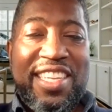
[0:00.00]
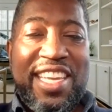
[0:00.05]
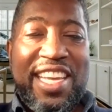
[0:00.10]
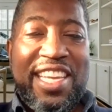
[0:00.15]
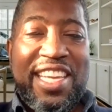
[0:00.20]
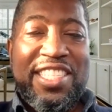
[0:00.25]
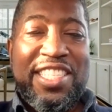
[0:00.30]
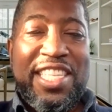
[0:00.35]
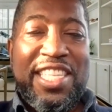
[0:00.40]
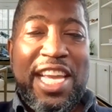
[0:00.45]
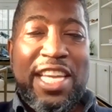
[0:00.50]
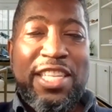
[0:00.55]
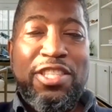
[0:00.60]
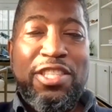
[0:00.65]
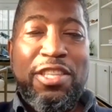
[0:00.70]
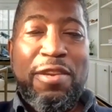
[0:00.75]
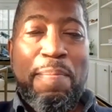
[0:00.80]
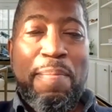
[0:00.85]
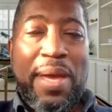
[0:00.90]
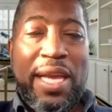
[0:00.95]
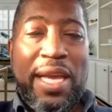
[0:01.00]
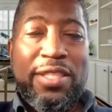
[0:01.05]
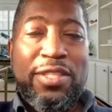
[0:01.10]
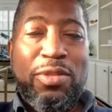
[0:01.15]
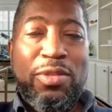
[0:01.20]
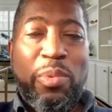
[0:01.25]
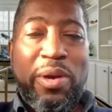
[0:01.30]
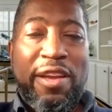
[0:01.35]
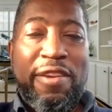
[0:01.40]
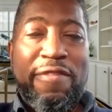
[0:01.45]
as nature
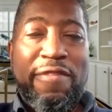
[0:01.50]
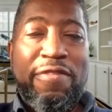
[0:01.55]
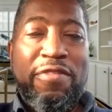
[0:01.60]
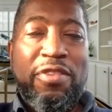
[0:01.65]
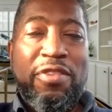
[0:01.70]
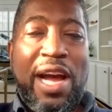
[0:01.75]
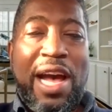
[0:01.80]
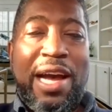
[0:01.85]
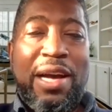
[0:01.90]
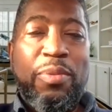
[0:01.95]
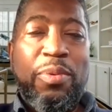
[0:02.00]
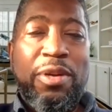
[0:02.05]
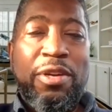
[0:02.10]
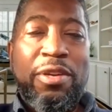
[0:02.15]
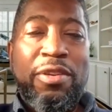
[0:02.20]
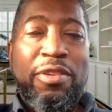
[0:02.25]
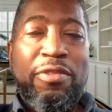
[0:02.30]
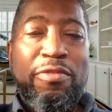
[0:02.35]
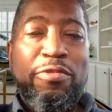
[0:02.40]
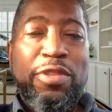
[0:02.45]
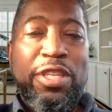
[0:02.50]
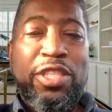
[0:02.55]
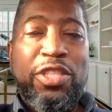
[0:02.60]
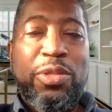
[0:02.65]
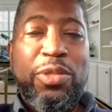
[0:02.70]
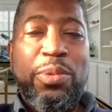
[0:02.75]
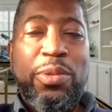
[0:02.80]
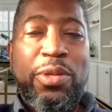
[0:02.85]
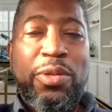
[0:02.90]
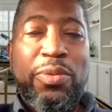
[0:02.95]
makes way for our
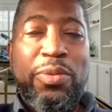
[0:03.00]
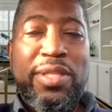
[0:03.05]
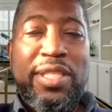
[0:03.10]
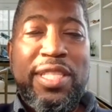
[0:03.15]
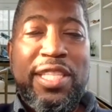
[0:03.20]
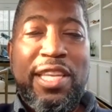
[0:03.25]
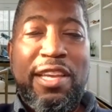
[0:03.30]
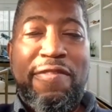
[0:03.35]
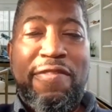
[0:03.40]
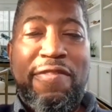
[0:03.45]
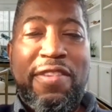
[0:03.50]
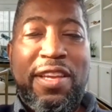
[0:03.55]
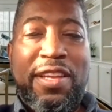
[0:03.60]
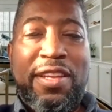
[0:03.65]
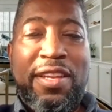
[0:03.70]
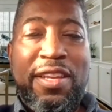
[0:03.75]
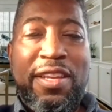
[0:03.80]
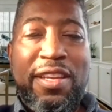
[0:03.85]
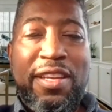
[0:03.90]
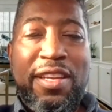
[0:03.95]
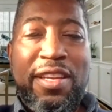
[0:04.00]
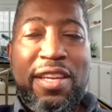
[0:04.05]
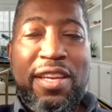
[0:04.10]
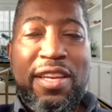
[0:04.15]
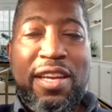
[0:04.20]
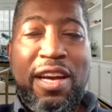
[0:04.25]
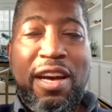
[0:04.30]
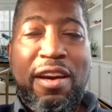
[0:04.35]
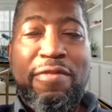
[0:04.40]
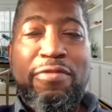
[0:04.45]
ritual tiffin
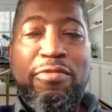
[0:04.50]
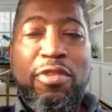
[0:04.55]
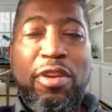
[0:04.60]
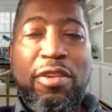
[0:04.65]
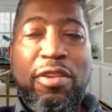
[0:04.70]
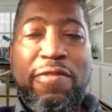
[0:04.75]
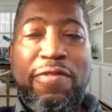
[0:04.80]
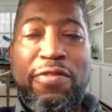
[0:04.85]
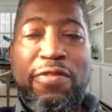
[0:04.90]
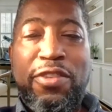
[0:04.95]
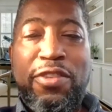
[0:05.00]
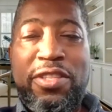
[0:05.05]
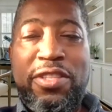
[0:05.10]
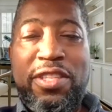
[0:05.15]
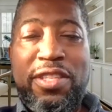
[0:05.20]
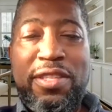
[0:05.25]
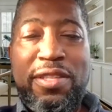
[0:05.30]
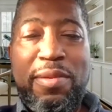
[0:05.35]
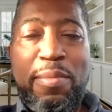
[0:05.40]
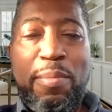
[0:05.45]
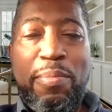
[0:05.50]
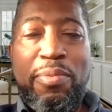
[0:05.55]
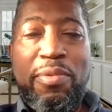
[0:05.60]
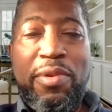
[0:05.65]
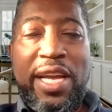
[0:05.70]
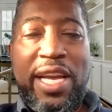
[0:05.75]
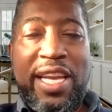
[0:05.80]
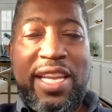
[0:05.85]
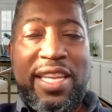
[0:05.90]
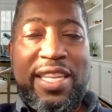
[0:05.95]
of Roquefort,
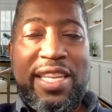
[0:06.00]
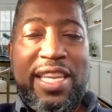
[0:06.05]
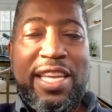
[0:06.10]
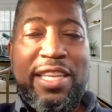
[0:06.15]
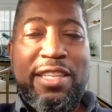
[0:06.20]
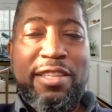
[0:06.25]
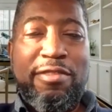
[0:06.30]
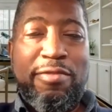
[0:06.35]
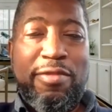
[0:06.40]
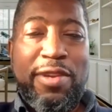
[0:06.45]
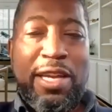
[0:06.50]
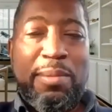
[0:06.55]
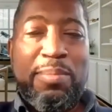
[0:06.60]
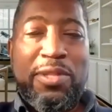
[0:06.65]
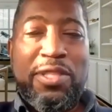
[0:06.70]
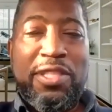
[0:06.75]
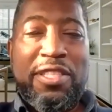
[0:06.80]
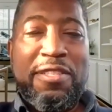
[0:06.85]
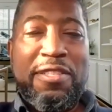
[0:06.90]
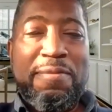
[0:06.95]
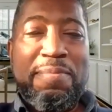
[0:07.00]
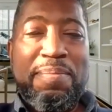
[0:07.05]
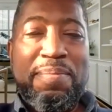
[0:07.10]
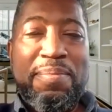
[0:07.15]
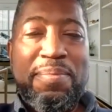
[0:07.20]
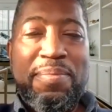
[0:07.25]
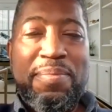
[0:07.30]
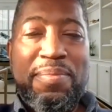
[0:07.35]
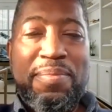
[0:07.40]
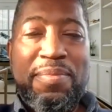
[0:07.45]
bread, and grapes.
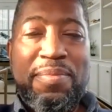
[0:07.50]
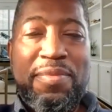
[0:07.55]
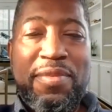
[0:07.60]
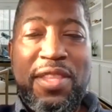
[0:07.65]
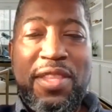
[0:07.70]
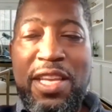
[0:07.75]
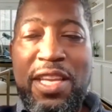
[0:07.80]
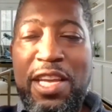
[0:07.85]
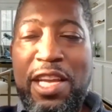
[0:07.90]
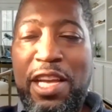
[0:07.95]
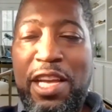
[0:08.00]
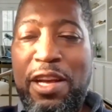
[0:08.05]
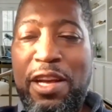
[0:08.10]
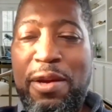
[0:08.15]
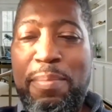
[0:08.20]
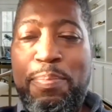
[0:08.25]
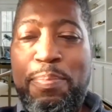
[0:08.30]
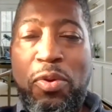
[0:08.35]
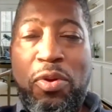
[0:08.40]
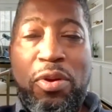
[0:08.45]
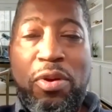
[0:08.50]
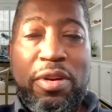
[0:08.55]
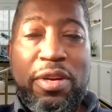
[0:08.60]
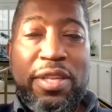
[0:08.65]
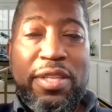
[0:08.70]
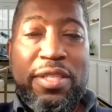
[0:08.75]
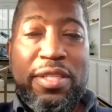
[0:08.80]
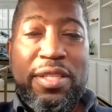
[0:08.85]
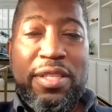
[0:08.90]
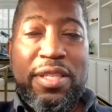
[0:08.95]

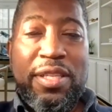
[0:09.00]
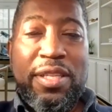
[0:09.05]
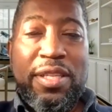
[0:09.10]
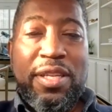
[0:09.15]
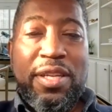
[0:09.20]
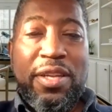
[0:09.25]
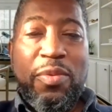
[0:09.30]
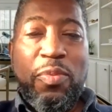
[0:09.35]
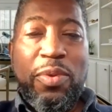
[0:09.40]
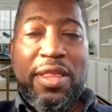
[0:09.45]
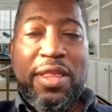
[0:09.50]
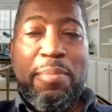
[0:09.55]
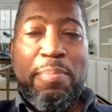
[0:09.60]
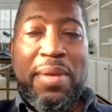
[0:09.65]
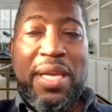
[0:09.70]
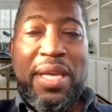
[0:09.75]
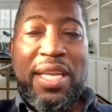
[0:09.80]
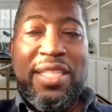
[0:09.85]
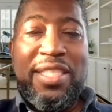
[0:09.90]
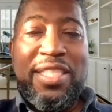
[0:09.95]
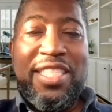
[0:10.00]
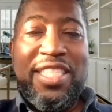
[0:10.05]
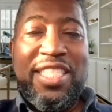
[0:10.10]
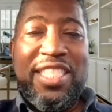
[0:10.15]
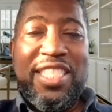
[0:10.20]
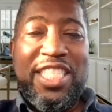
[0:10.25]
Bored with men's